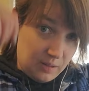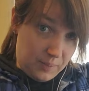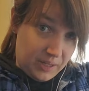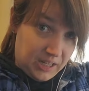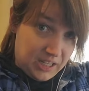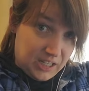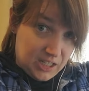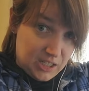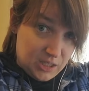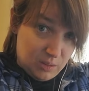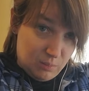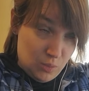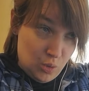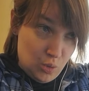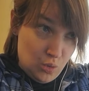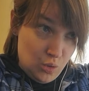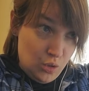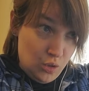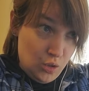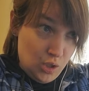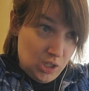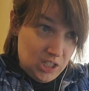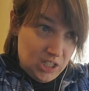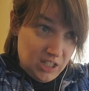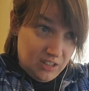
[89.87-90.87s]
Because
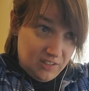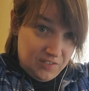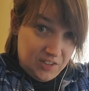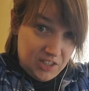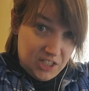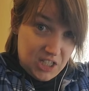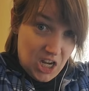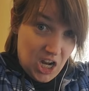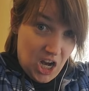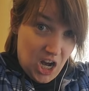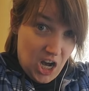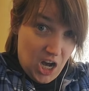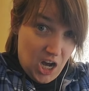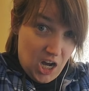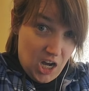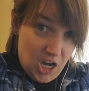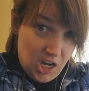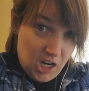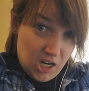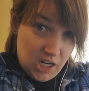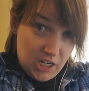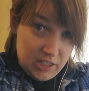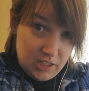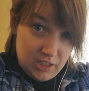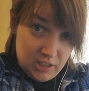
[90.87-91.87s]
moods of the
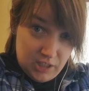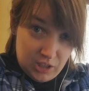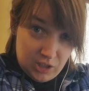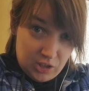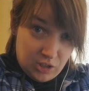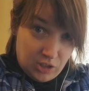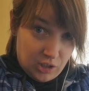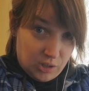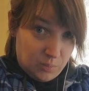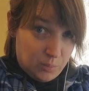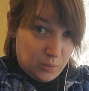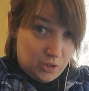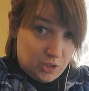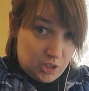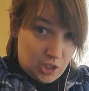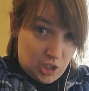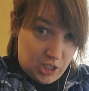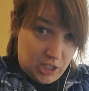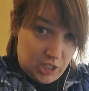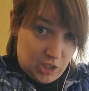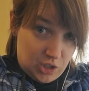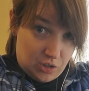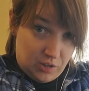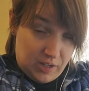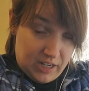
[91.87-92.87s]
day, not supposed to
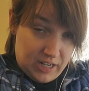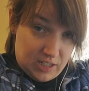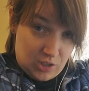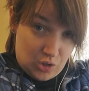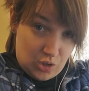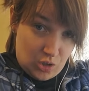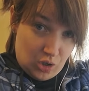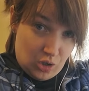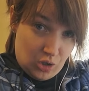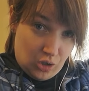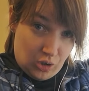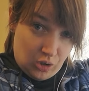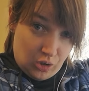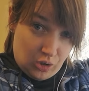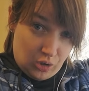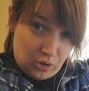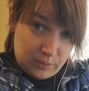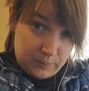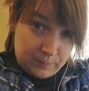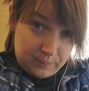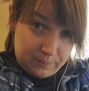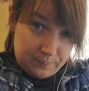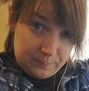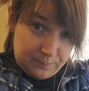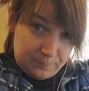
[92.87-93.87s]
change your answer.
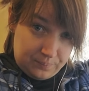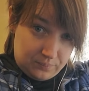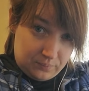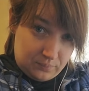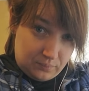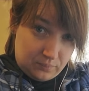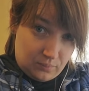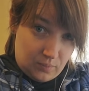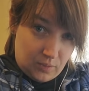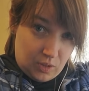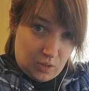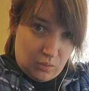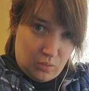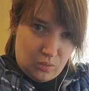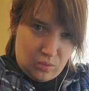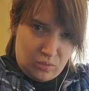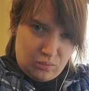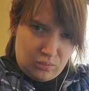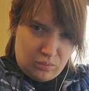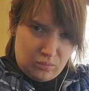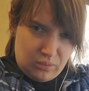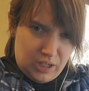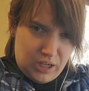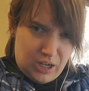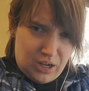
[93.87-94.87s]
Oh,
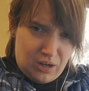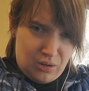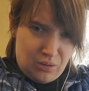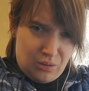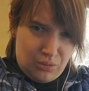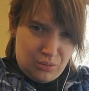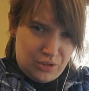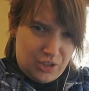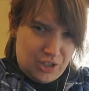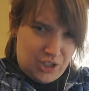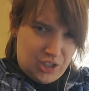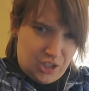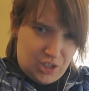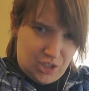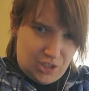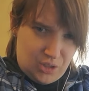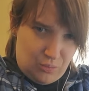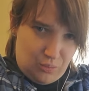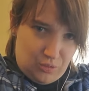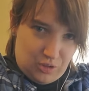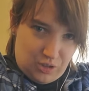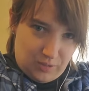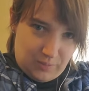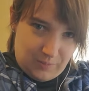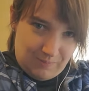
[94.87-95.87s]
no,
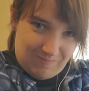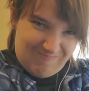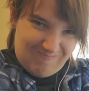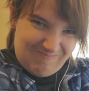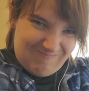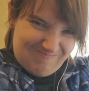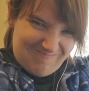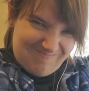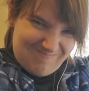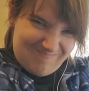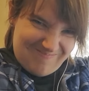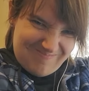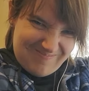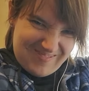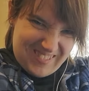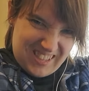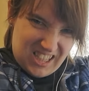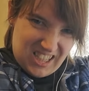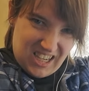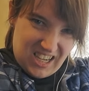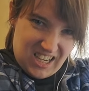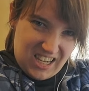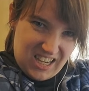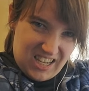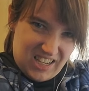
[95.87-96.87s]
shoot.
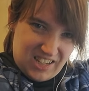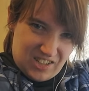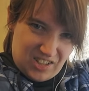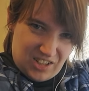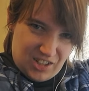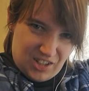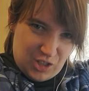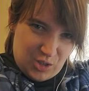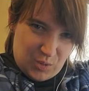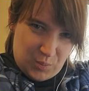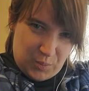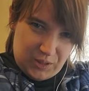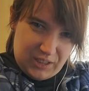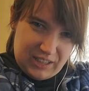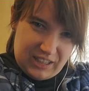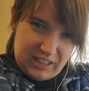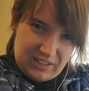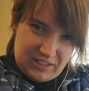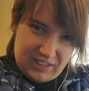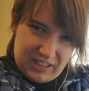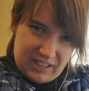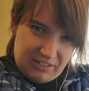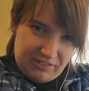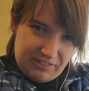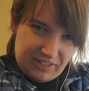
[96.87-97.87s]
Started to pull it out,
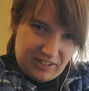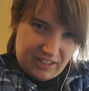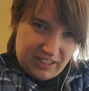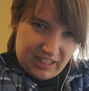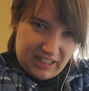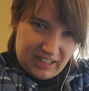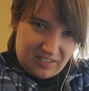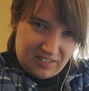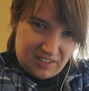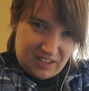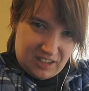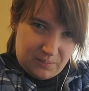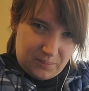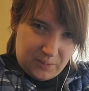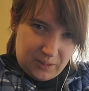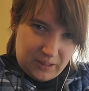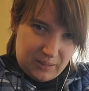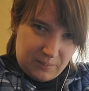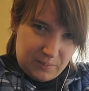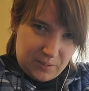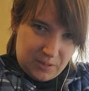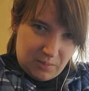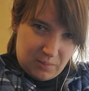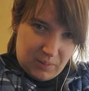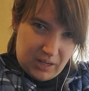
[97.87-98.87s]
and then I forgot I have a couple
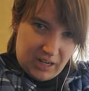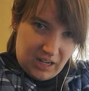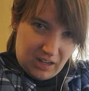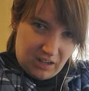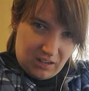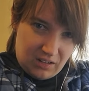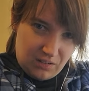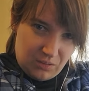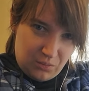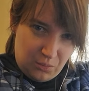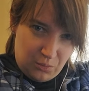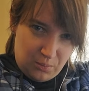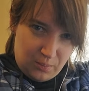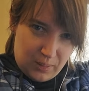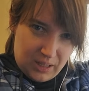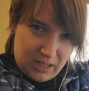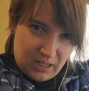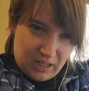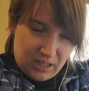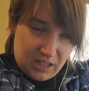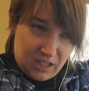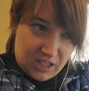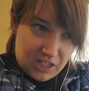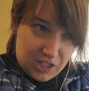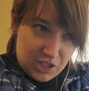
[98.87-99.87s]
clips in my hair. Oh my
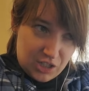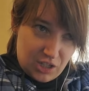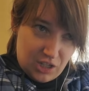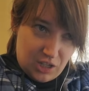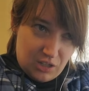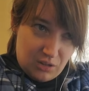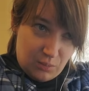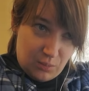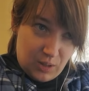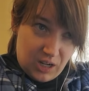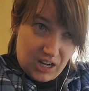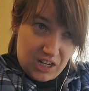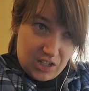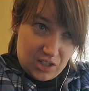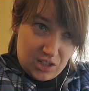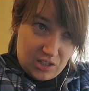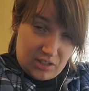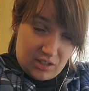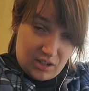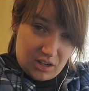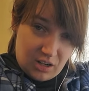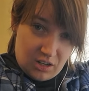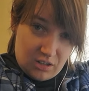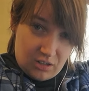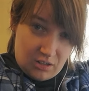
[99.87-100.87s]
gosh. When I
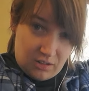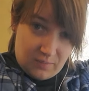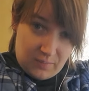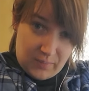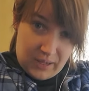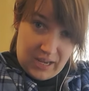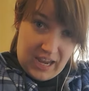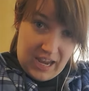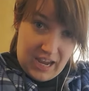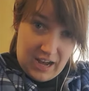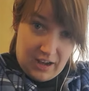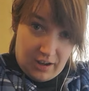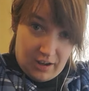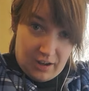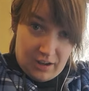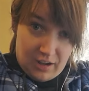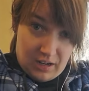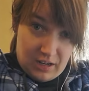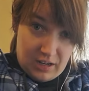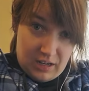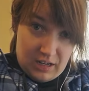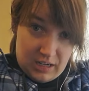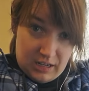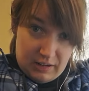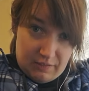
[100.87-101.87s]
start on my hair,
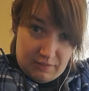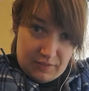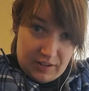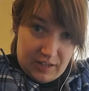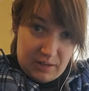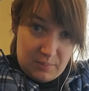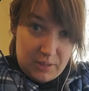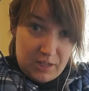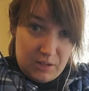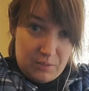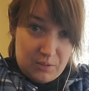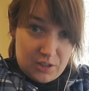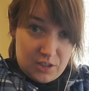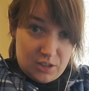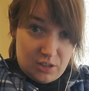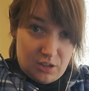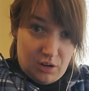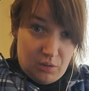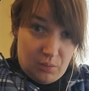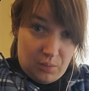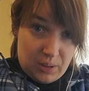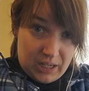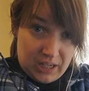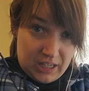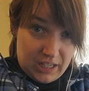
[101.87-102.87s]
if anybody wants to know
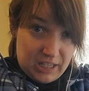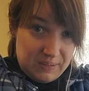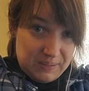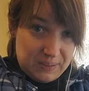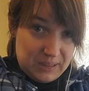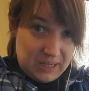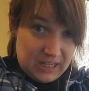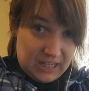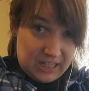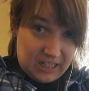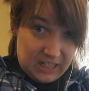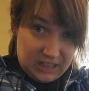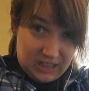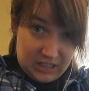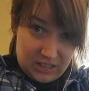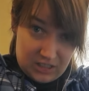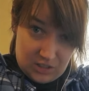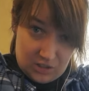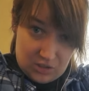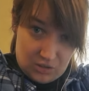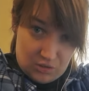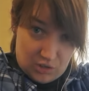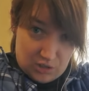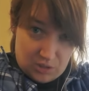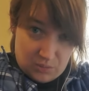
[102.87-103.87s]
why I keep cutting it, this
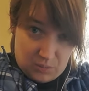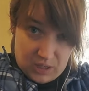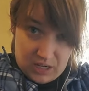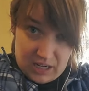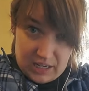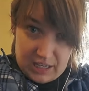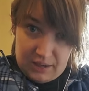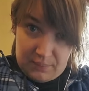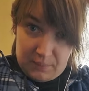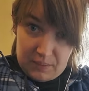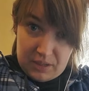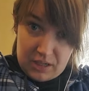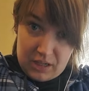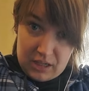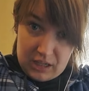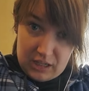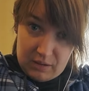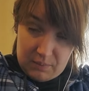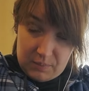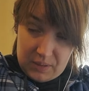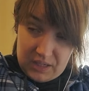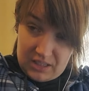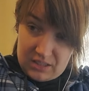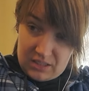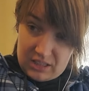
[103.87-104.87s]
is usually why I keep cutting it.
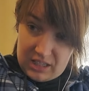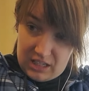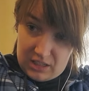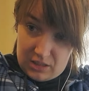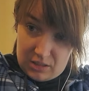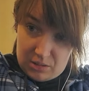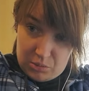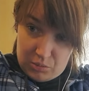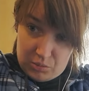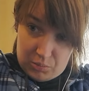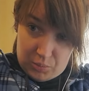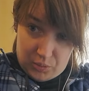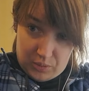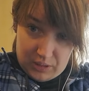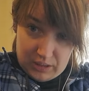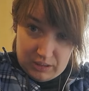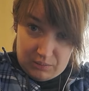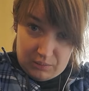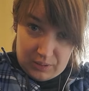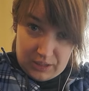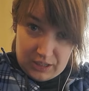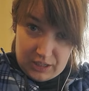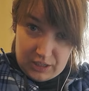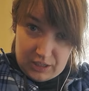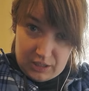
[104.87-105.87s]
Because it gets to a point
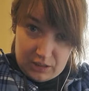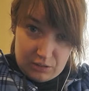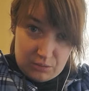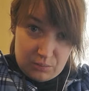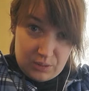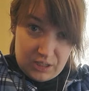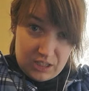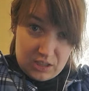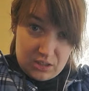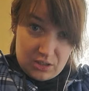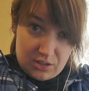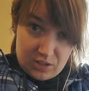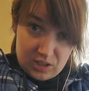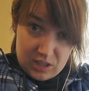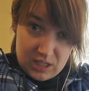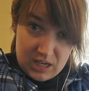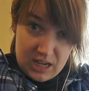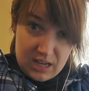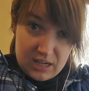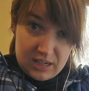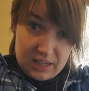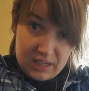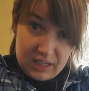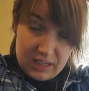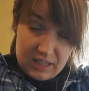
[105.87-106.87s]
where, you know, when it's all
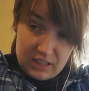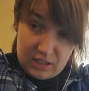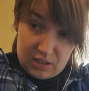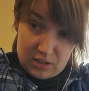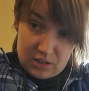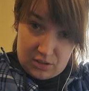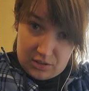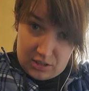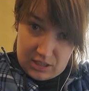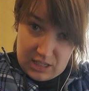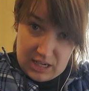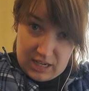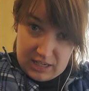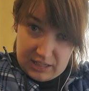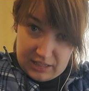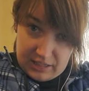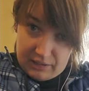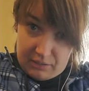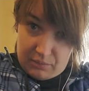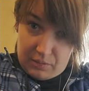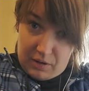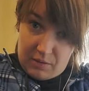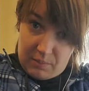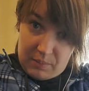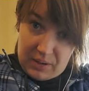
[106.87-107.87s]
staticky and it's all
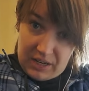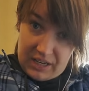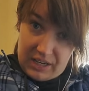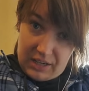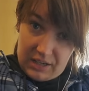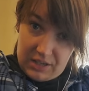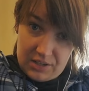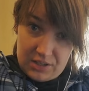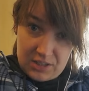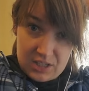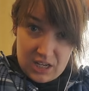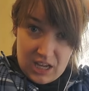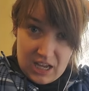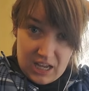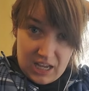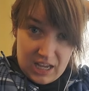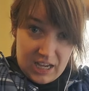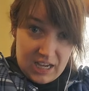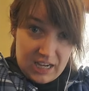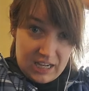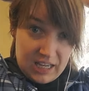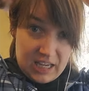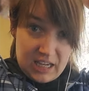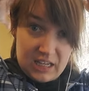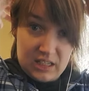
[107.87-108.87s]
staticky around my ears,
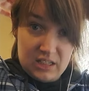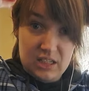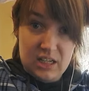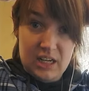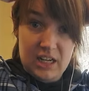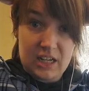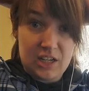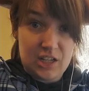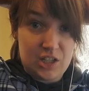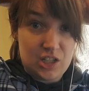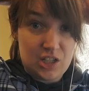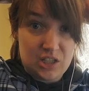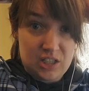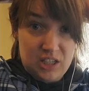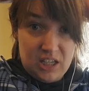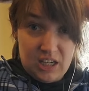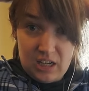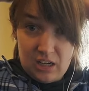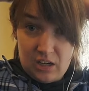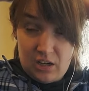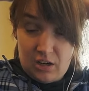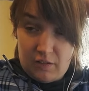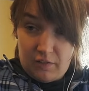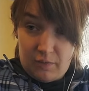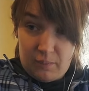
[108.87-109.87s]
I can't stand it. Just get
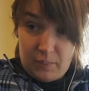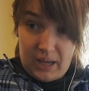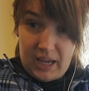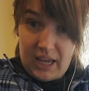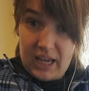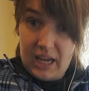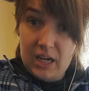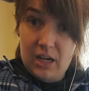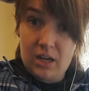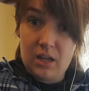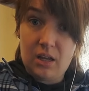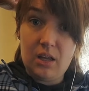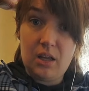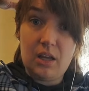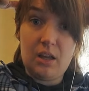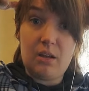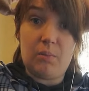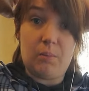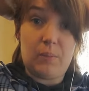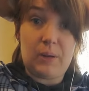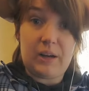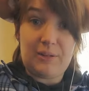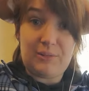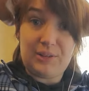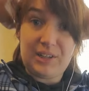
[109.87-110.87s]
it off my head.
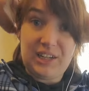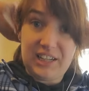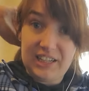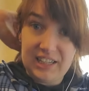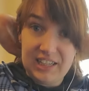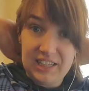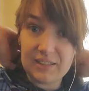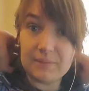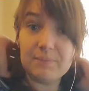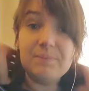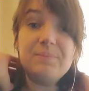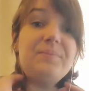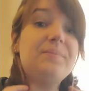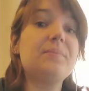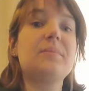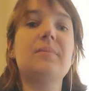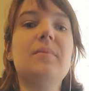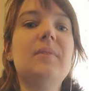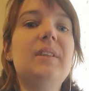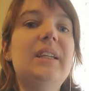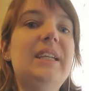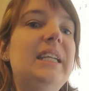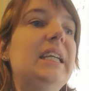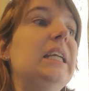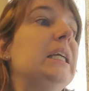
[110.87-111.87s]
But I would, like,
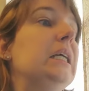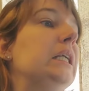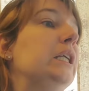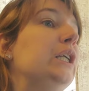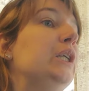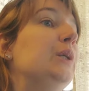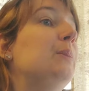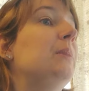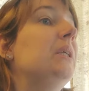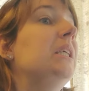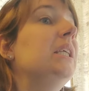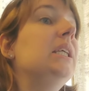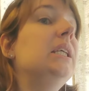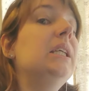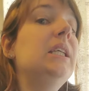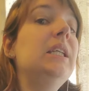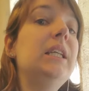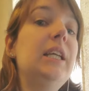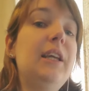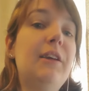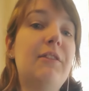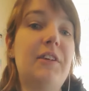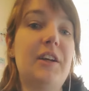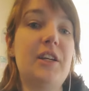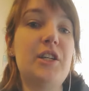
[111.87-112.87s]
kill
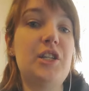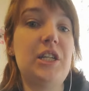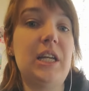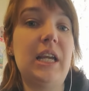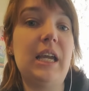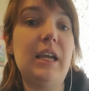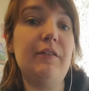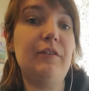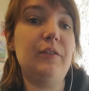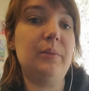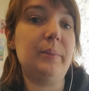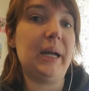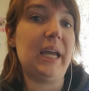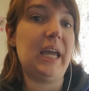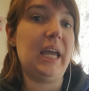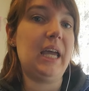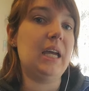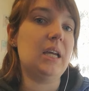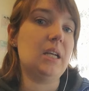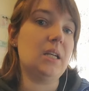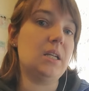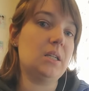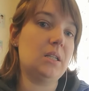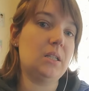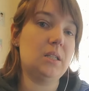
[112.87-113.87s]
me if I shaved my
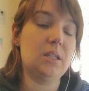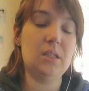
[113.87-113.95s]
head.